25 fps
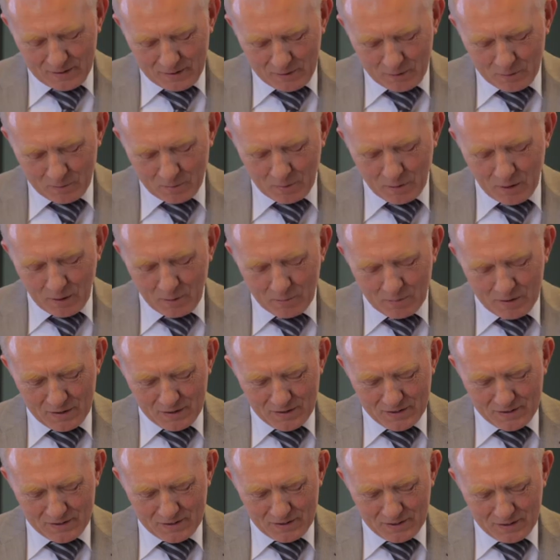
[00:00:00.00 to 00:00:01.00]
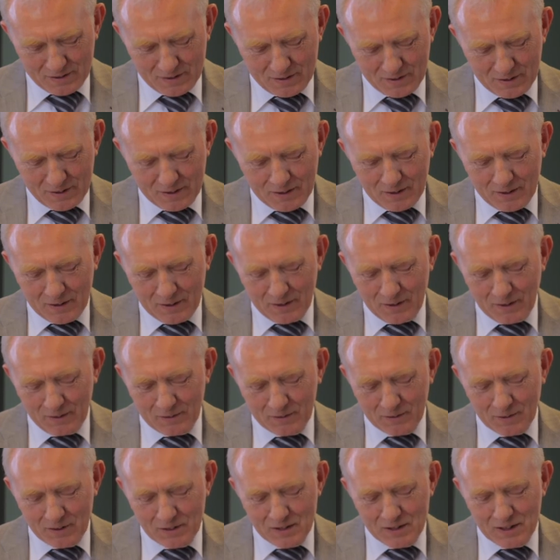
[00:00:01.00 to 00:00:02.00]
Kamal Bawa.
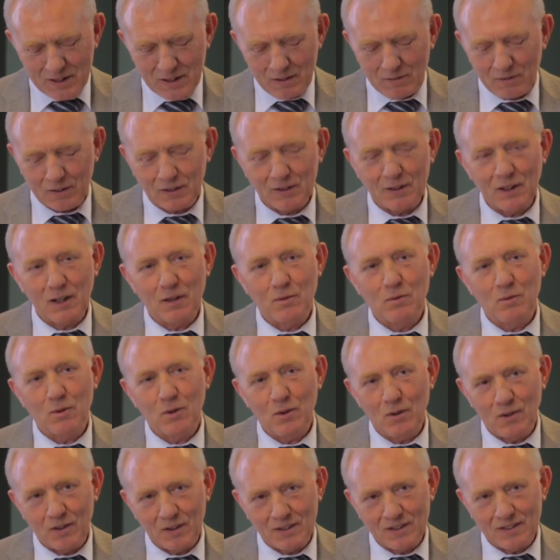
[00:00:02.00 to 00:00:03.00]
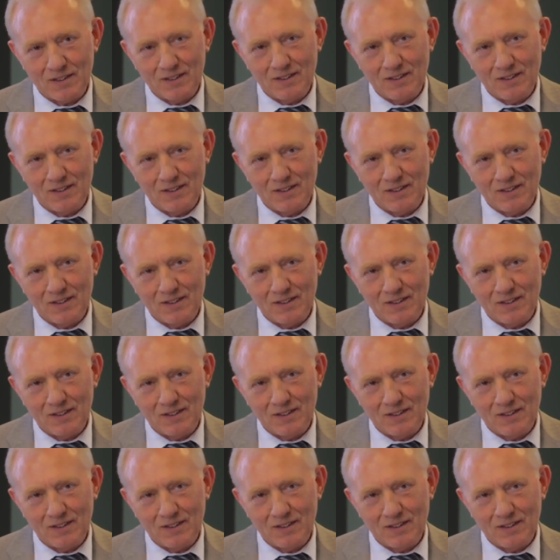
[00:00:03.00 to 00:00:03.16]
On receiving the award